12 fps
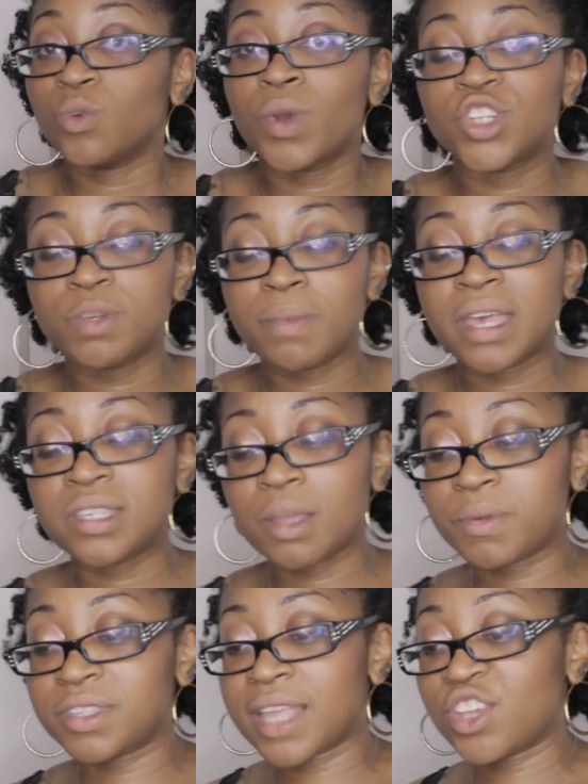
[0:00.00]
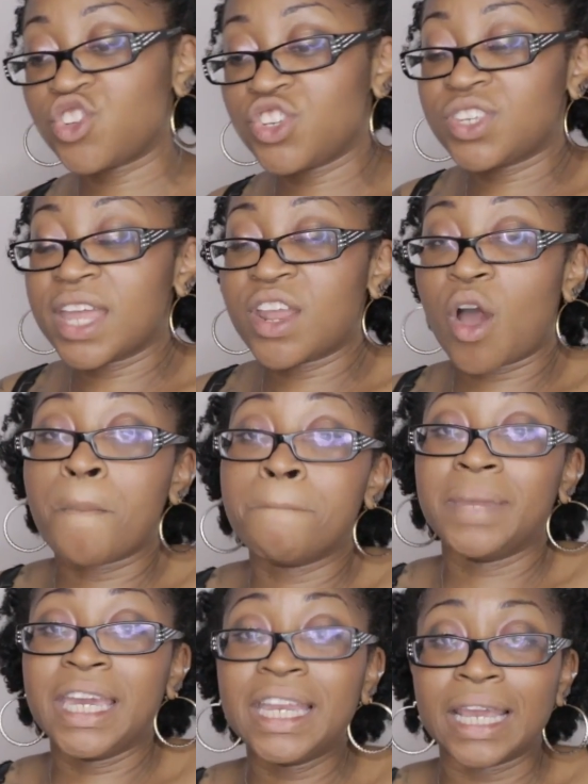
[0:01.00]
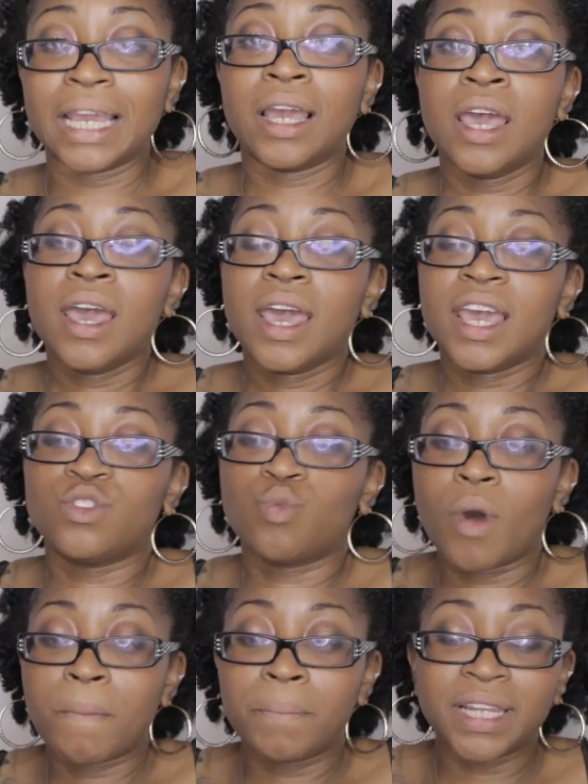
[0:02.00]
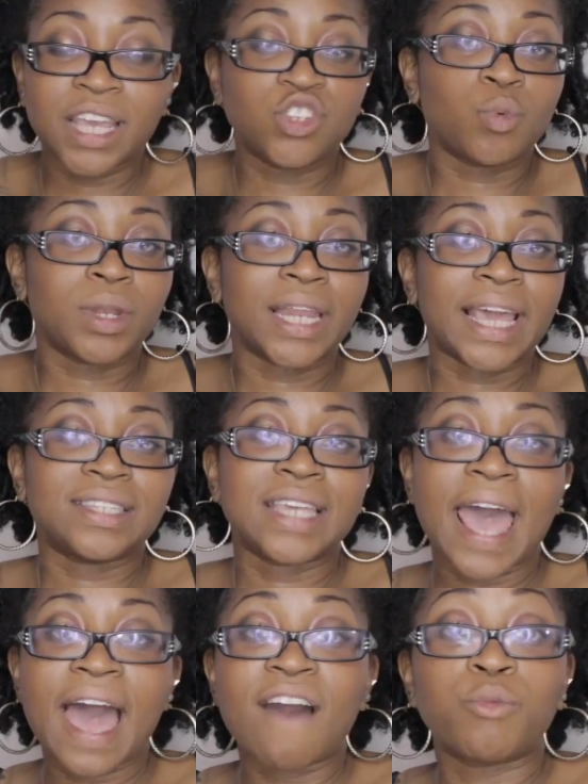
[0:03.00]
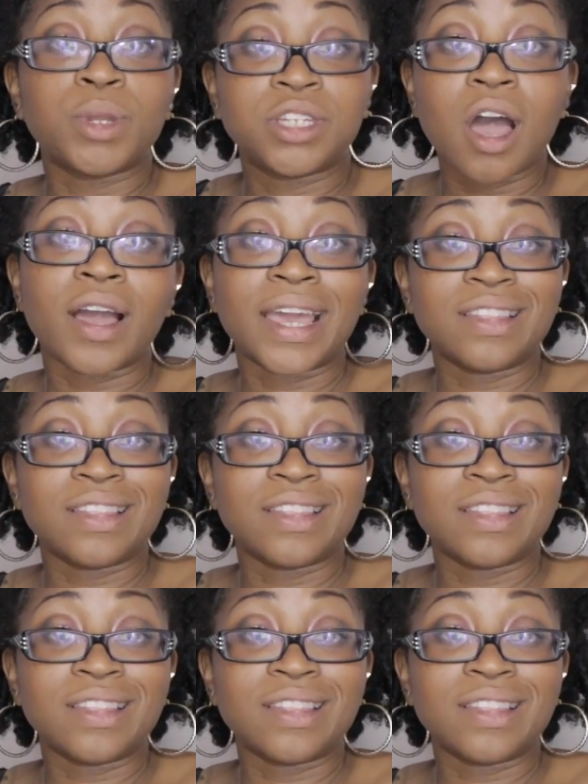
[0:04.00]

What she messed up is that she said a meeting is what Malaysia would like to have with Doug.